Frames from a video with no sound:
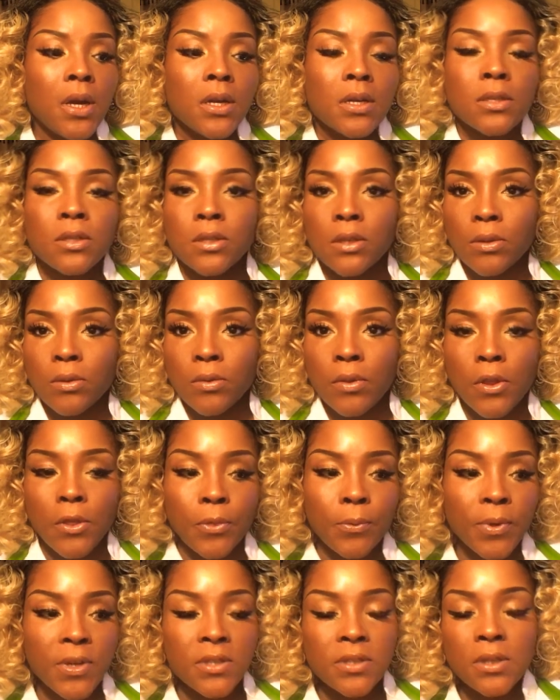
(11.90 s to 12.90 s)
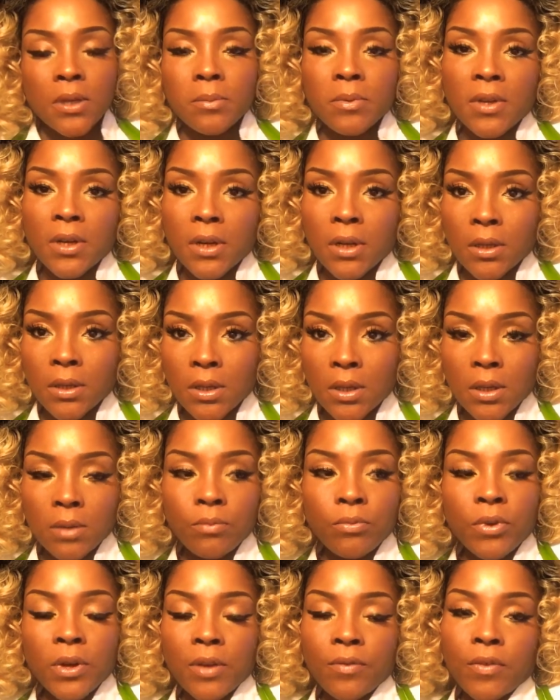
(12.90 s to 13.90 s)
So the three-step that I keep
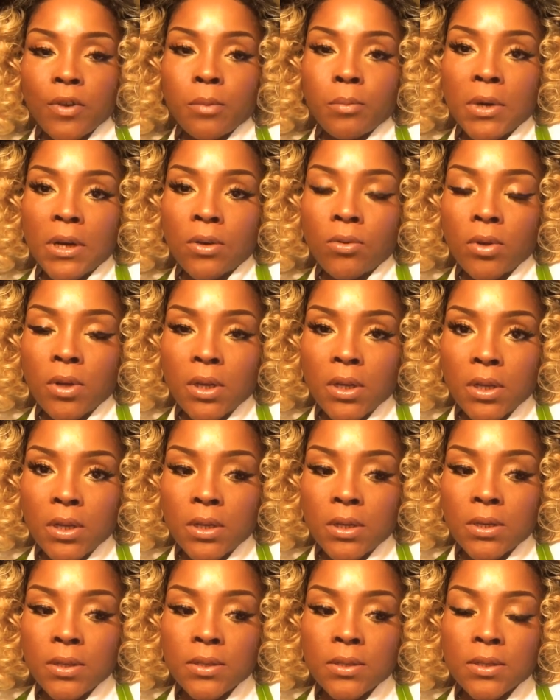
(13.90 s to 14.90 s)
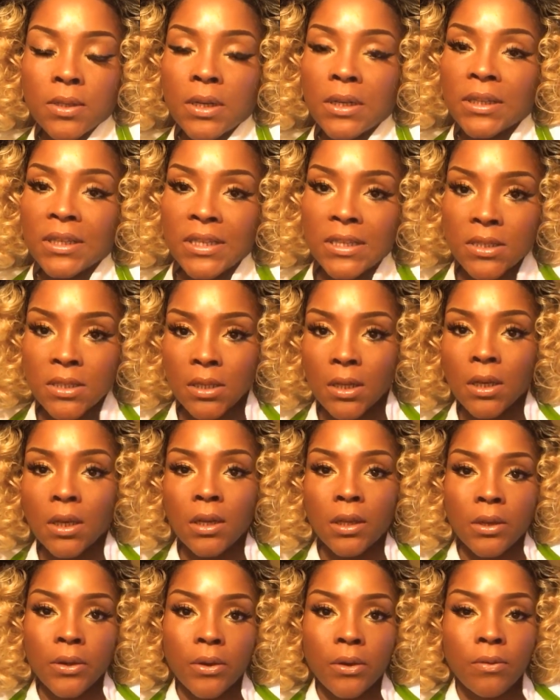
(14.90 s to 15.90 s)
raving about is cleansing,
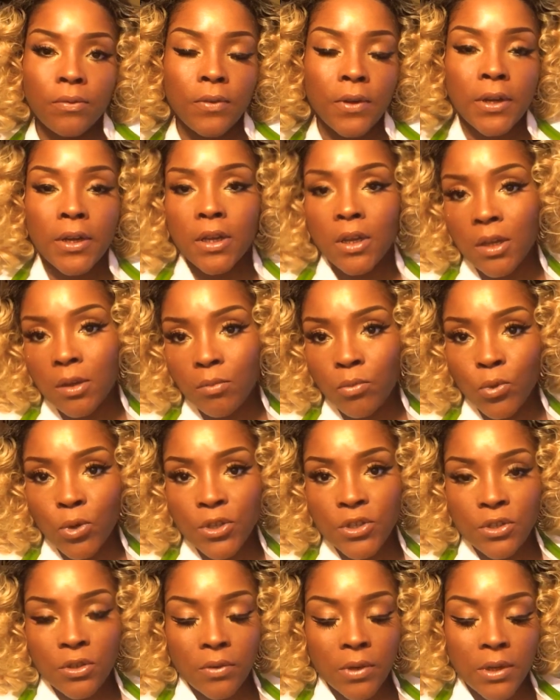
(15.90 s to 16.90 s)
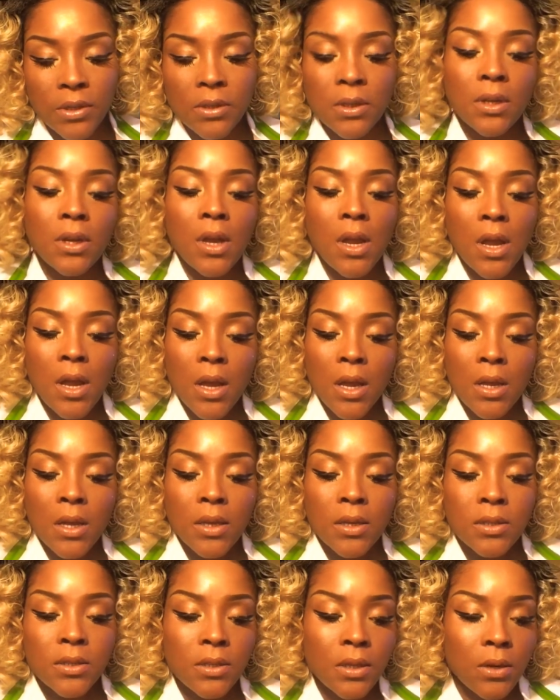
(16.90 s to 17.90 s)
clarifying, and moisturizing.
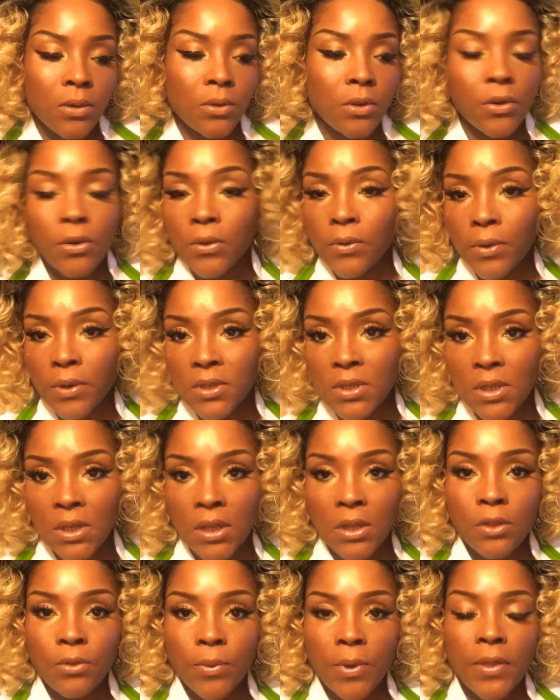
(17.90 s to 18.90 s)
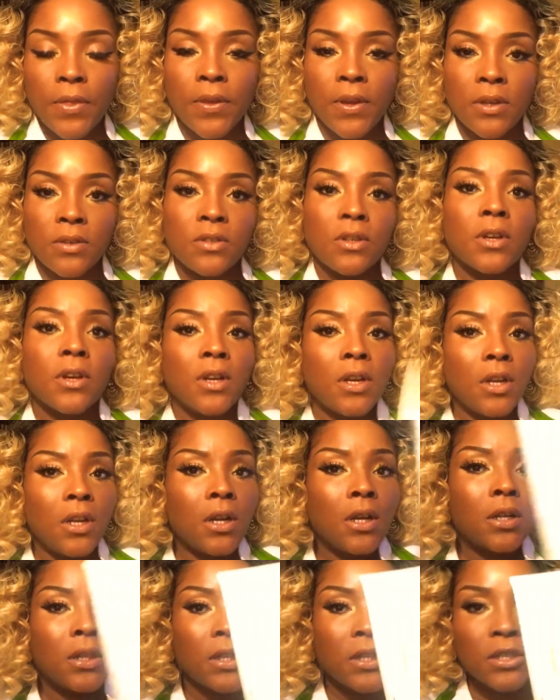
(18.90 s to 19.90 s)
So you're going to need three things. You're going to need a
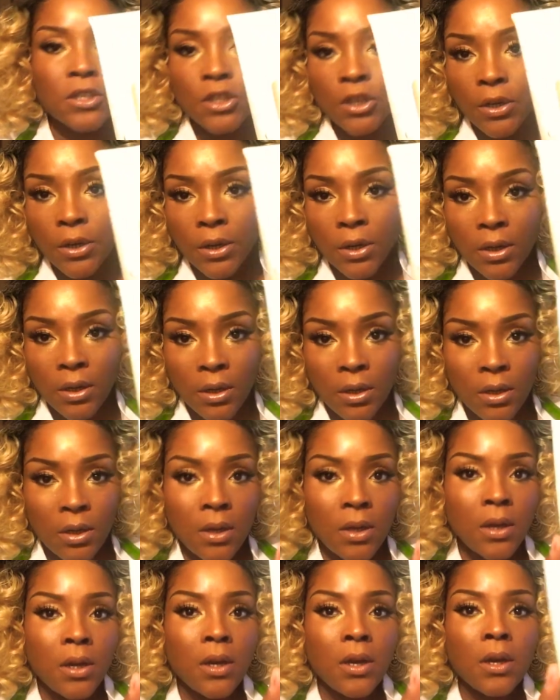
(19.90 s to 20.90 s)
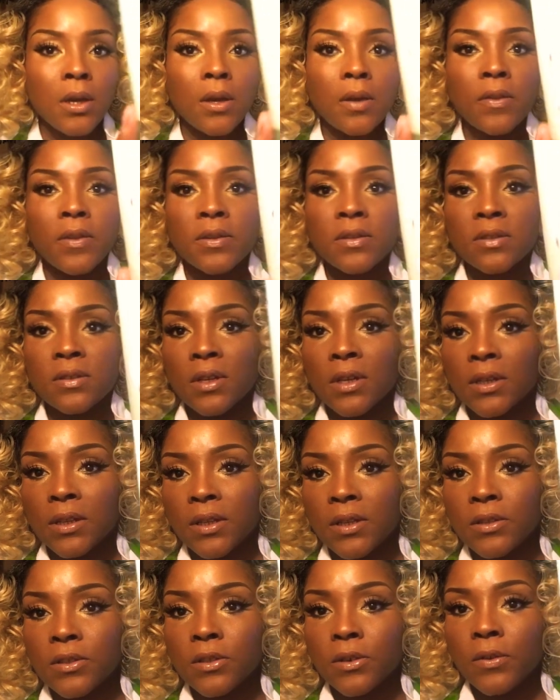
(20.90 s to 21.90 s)
cleanser. This is the
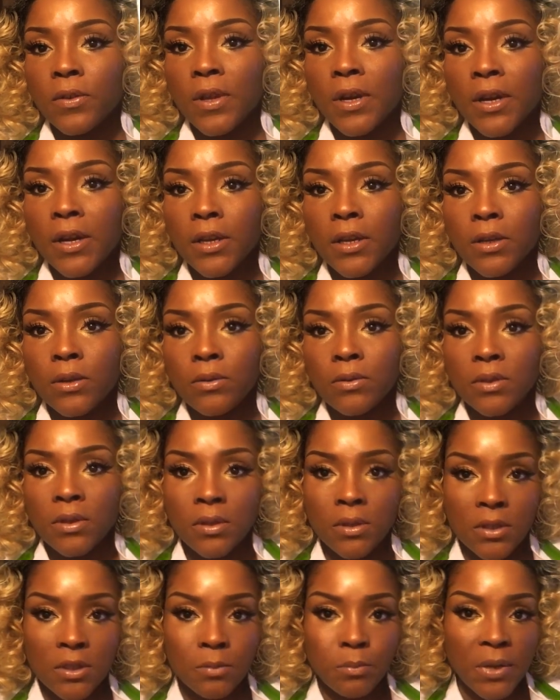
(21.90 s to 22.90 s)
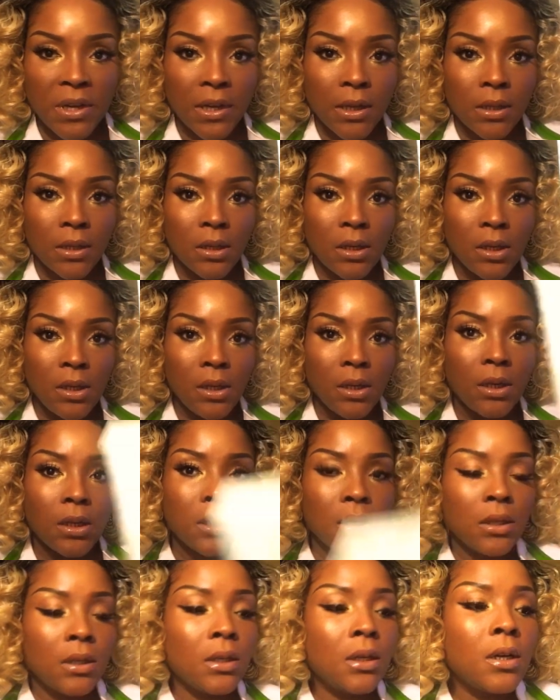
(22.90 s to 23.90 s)
cleanser that I use. It's by Clinique.
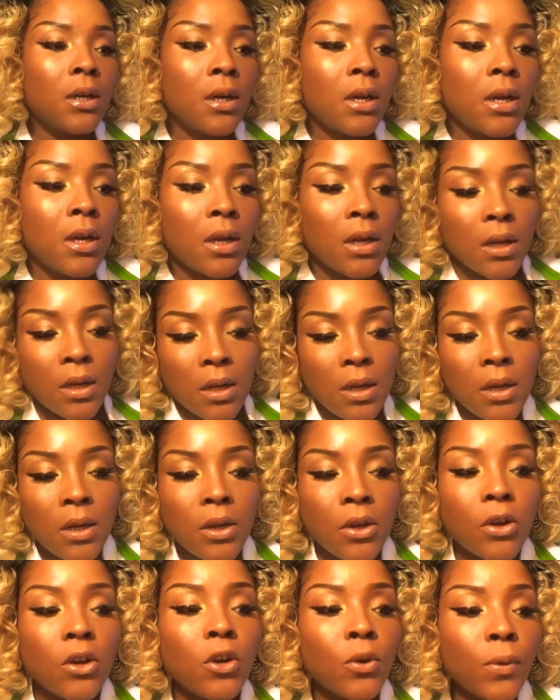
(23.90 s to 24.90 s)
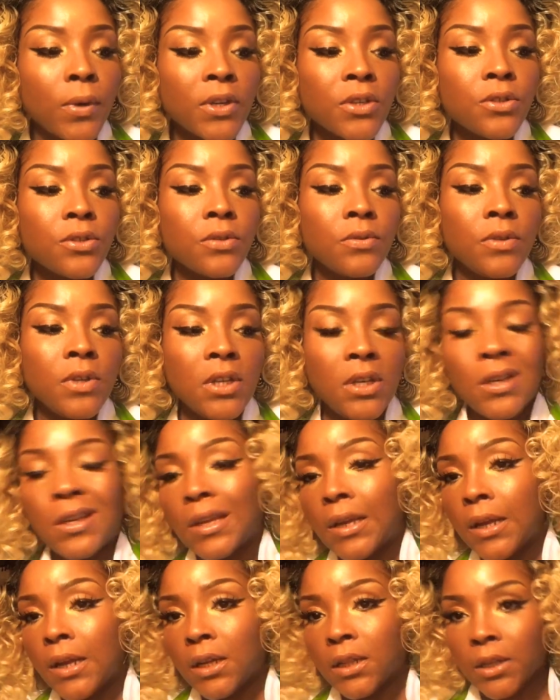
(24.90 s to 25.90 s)
You're going to need
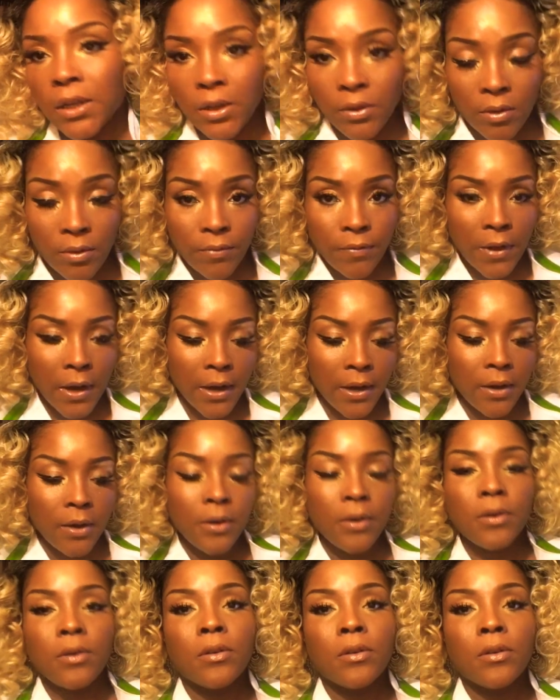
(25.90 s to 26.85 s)
a clarifier.